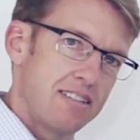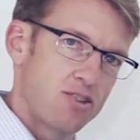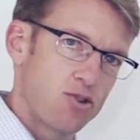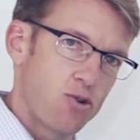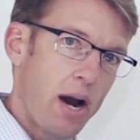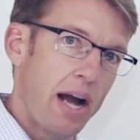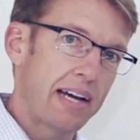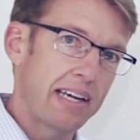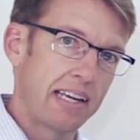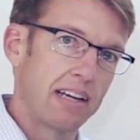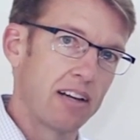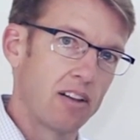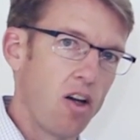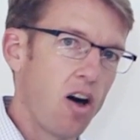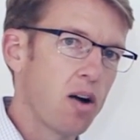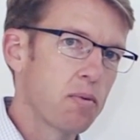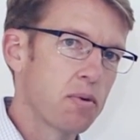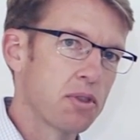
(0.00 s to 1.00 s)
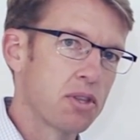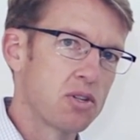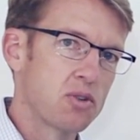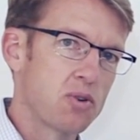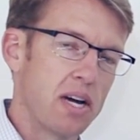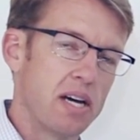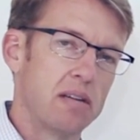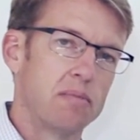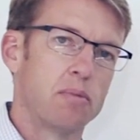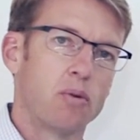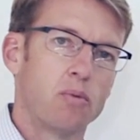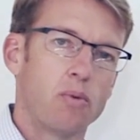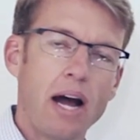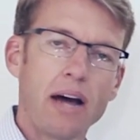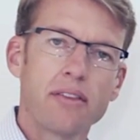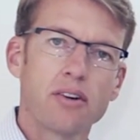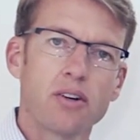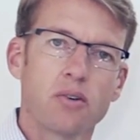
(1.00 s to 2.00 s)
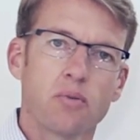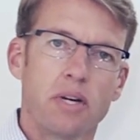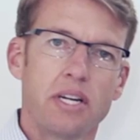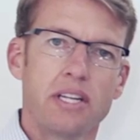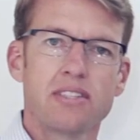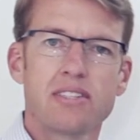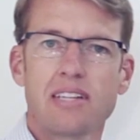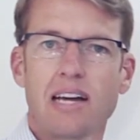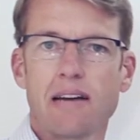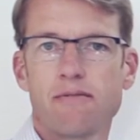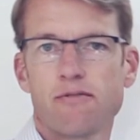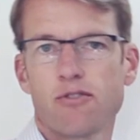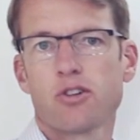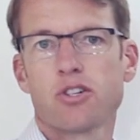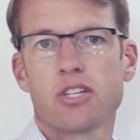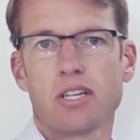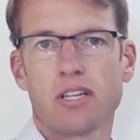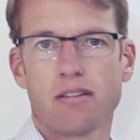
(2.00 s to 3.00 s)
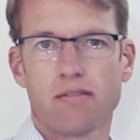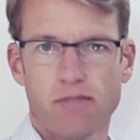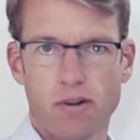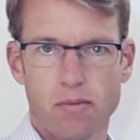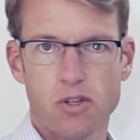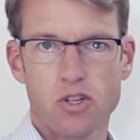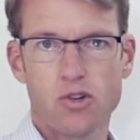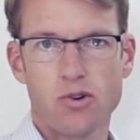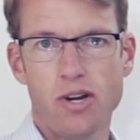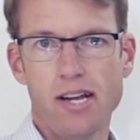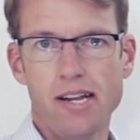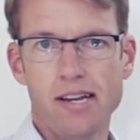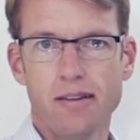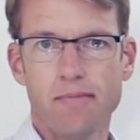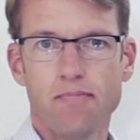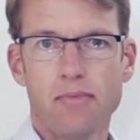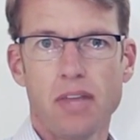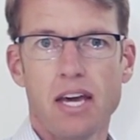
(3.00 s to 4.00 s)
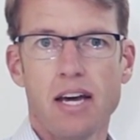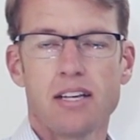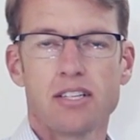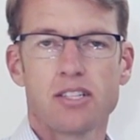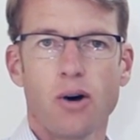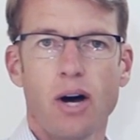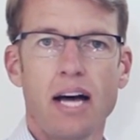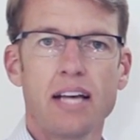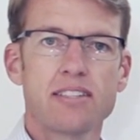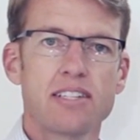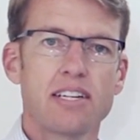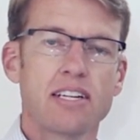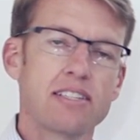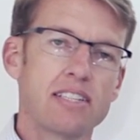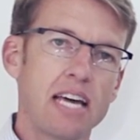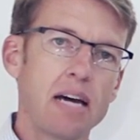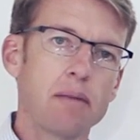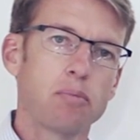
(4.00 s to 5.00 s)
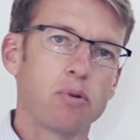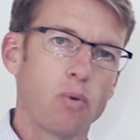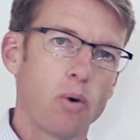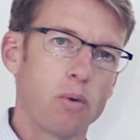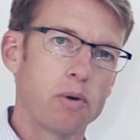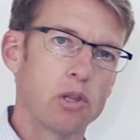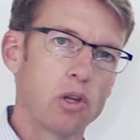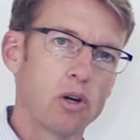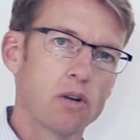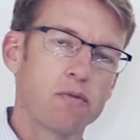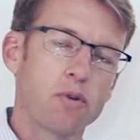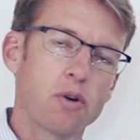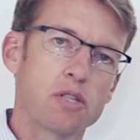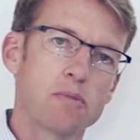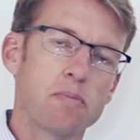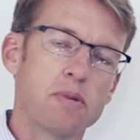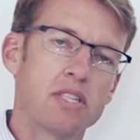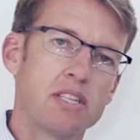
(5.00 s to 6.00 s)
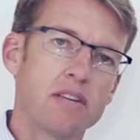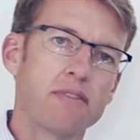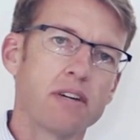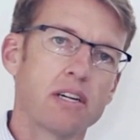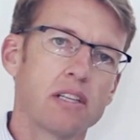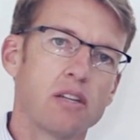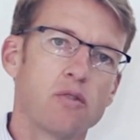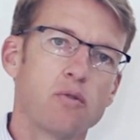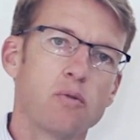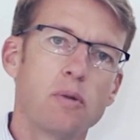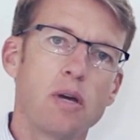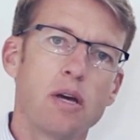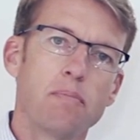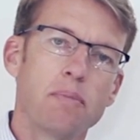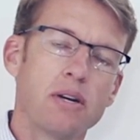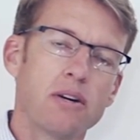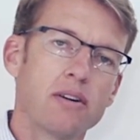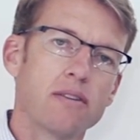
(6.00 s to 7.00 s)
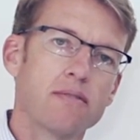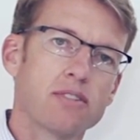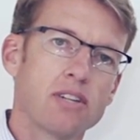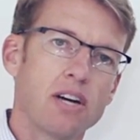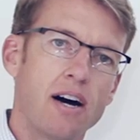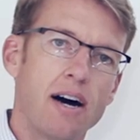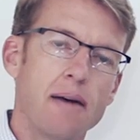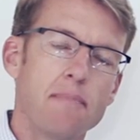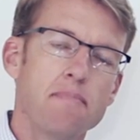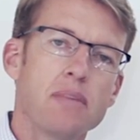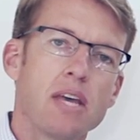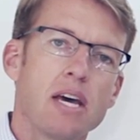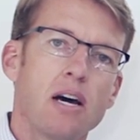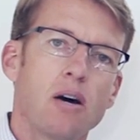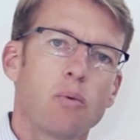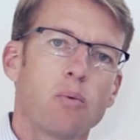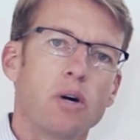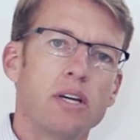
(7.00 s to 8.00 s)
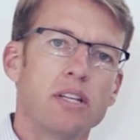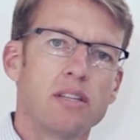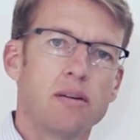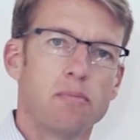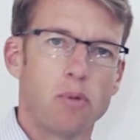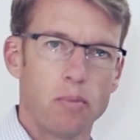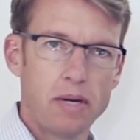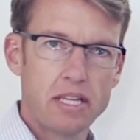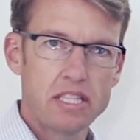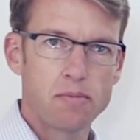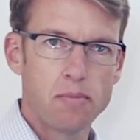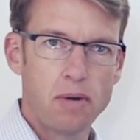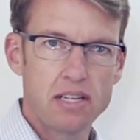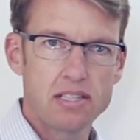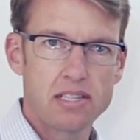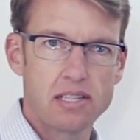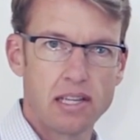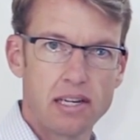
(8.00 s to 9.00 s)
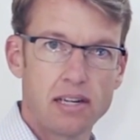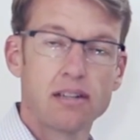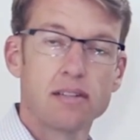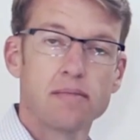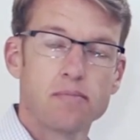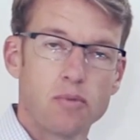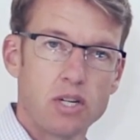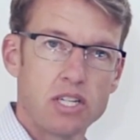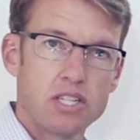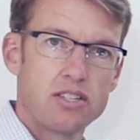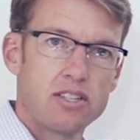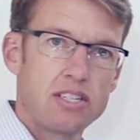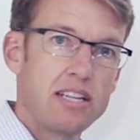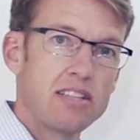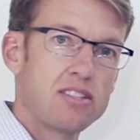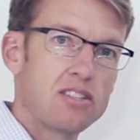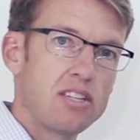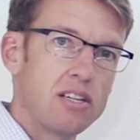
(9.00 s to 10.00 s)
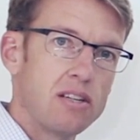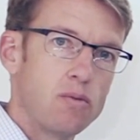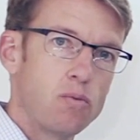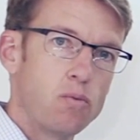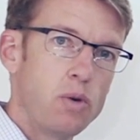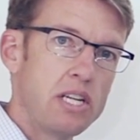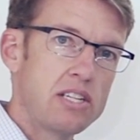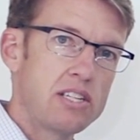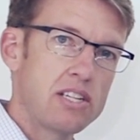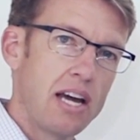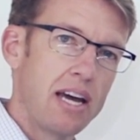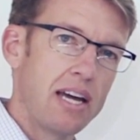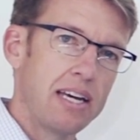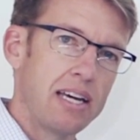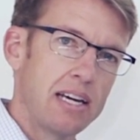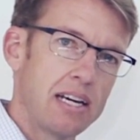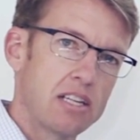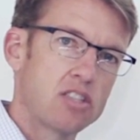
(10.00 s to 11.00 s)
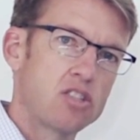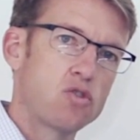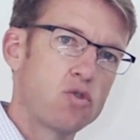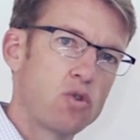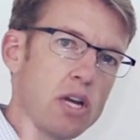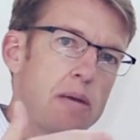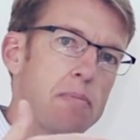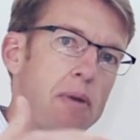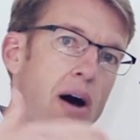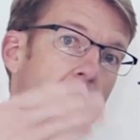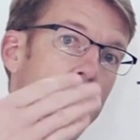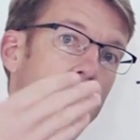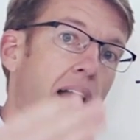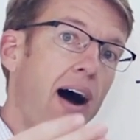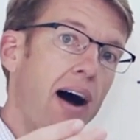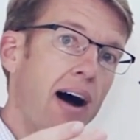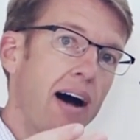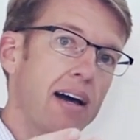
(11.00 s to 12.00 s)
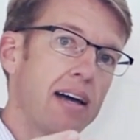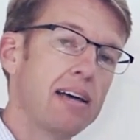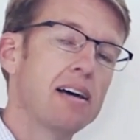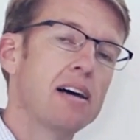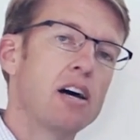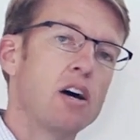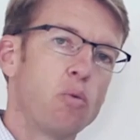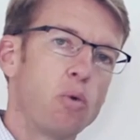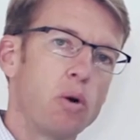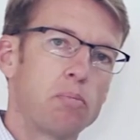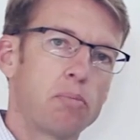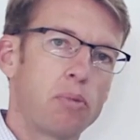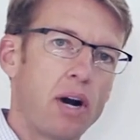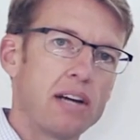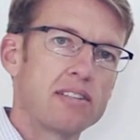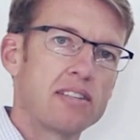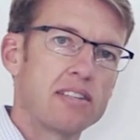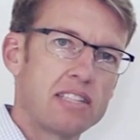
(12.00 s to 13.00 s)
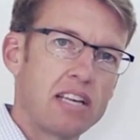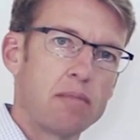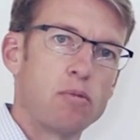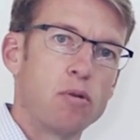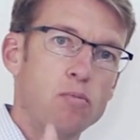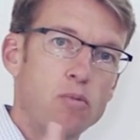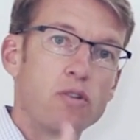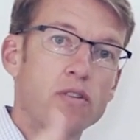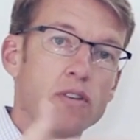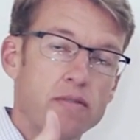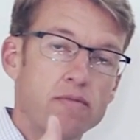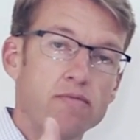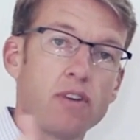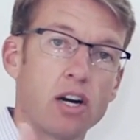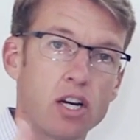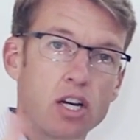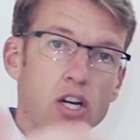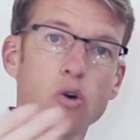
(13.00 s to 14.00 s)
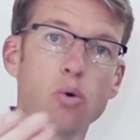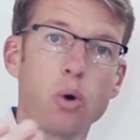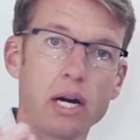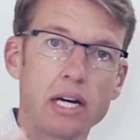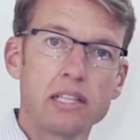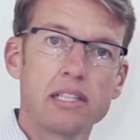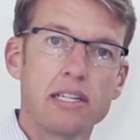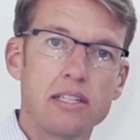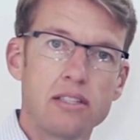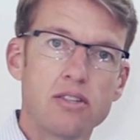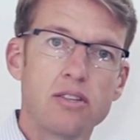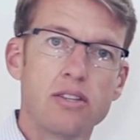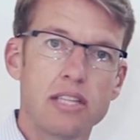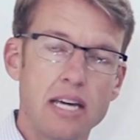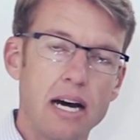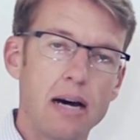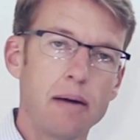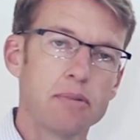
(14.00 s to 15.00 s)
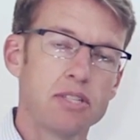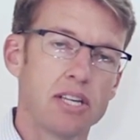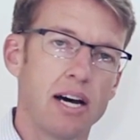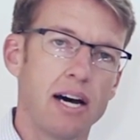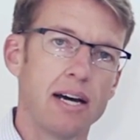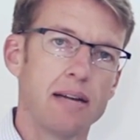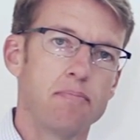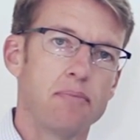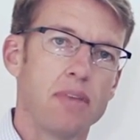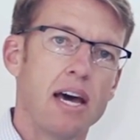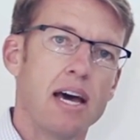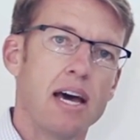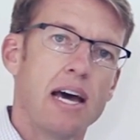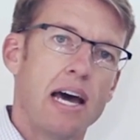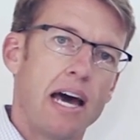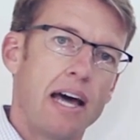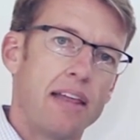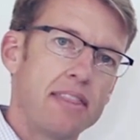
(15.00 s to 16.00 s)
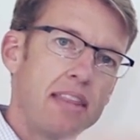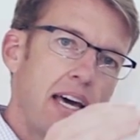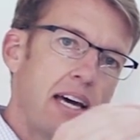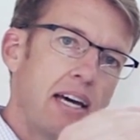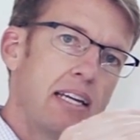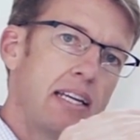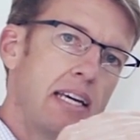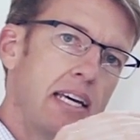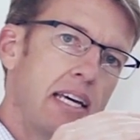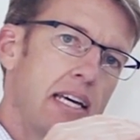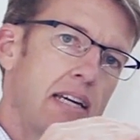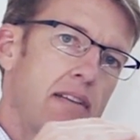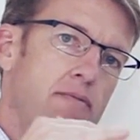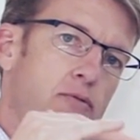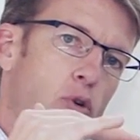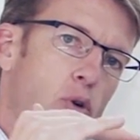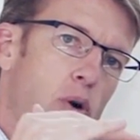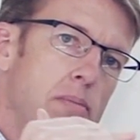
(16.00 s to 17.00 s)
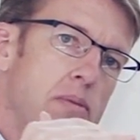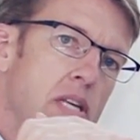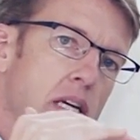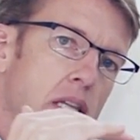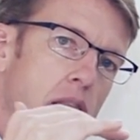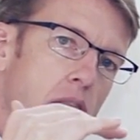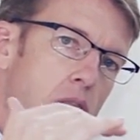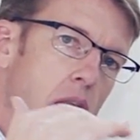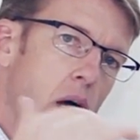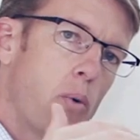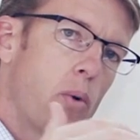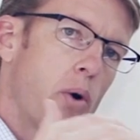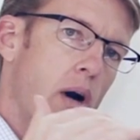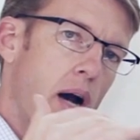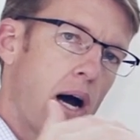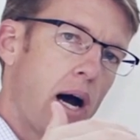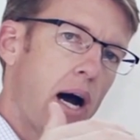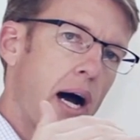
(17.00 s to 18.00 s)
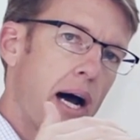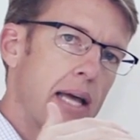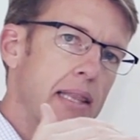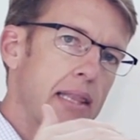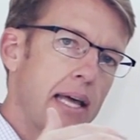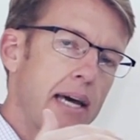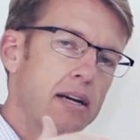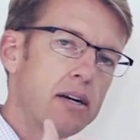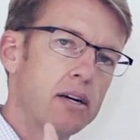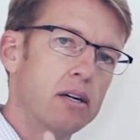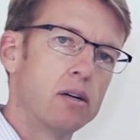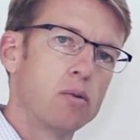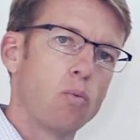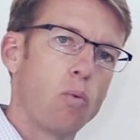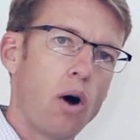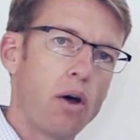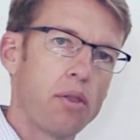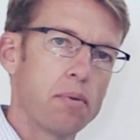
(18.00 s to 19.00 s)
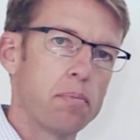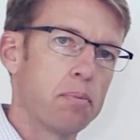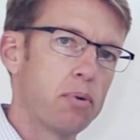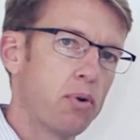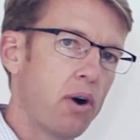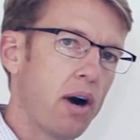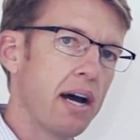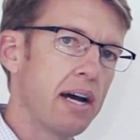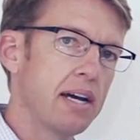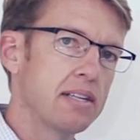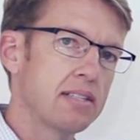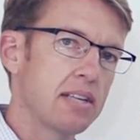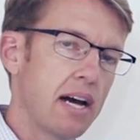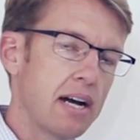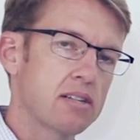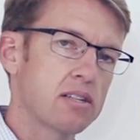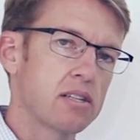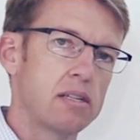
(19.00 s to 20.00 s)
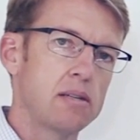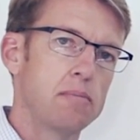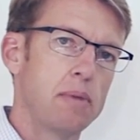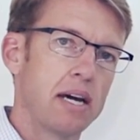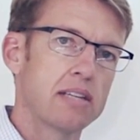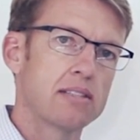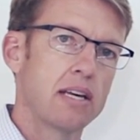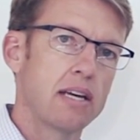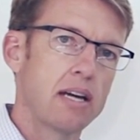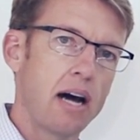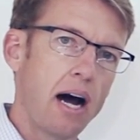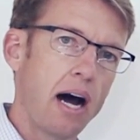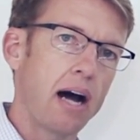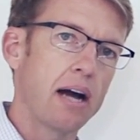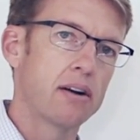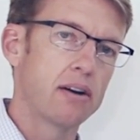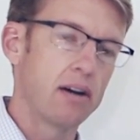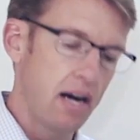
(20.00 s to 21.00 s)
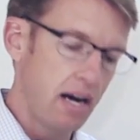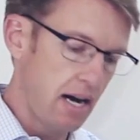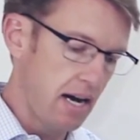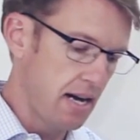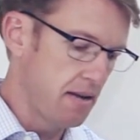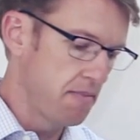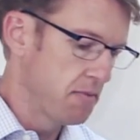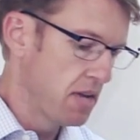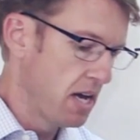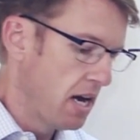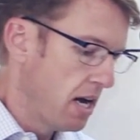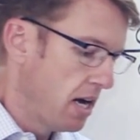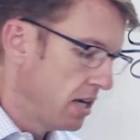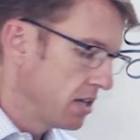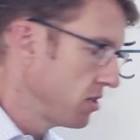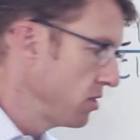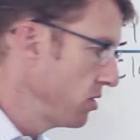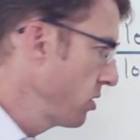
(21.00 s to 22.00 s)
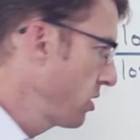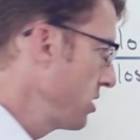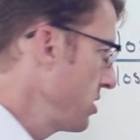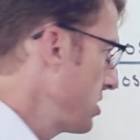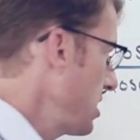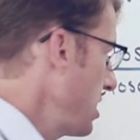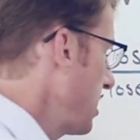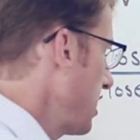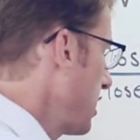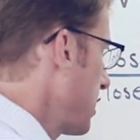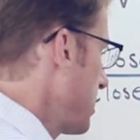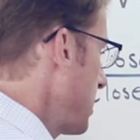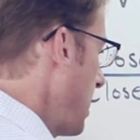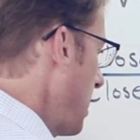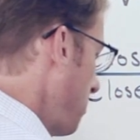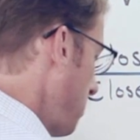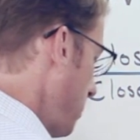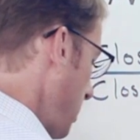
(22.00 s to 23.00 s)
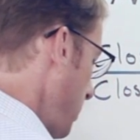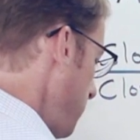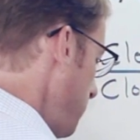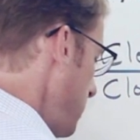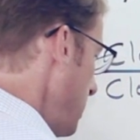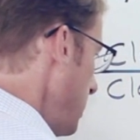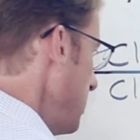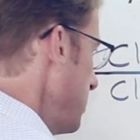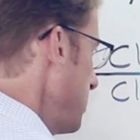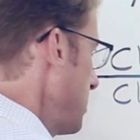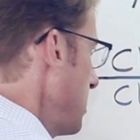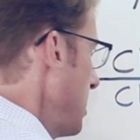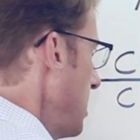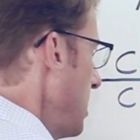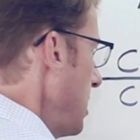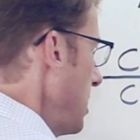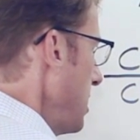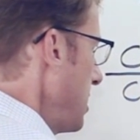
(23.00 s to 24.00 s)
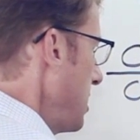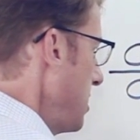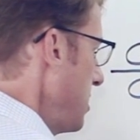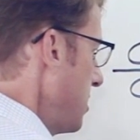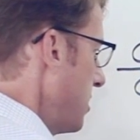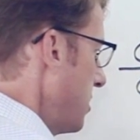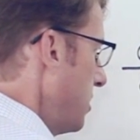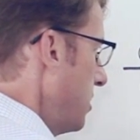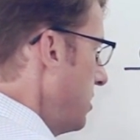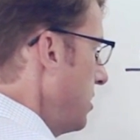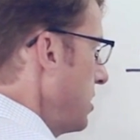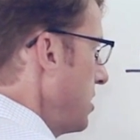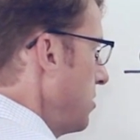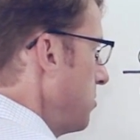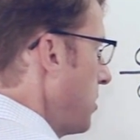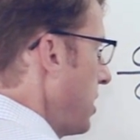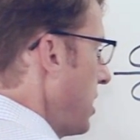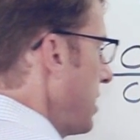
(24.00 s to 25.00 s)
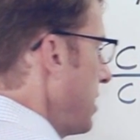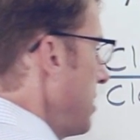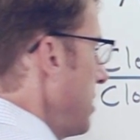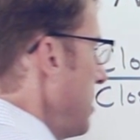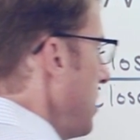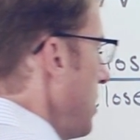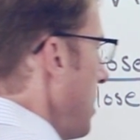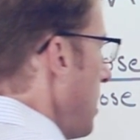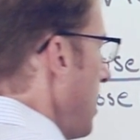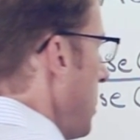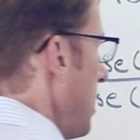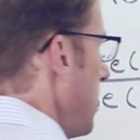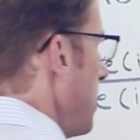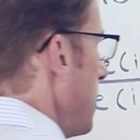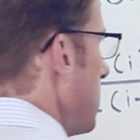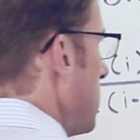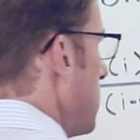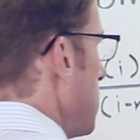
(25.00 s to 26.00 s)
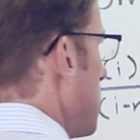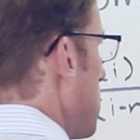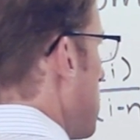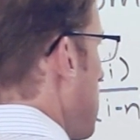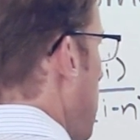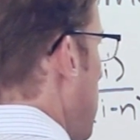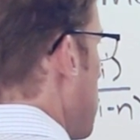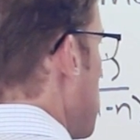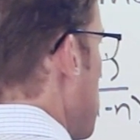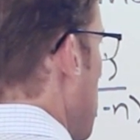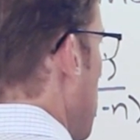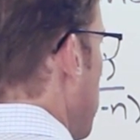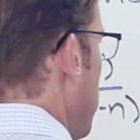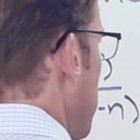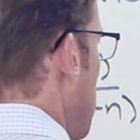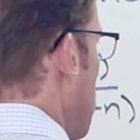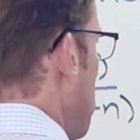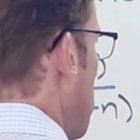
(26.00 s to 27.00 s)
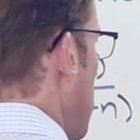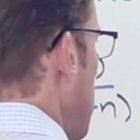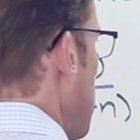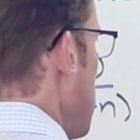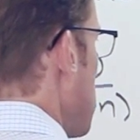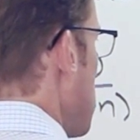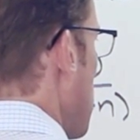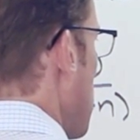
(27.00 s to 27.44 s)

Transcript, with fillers: tracking along with the trend, but rather when it's diverging from the trend. So as an example, what we look for specifically would be a period of time when the momentum oscillator, which tends to reach a extreme high when prices have been moving very quickly to the upside. And then it forms a lower high later while the price actually makes a higher high. So you can see an example of this here in my sketch of a price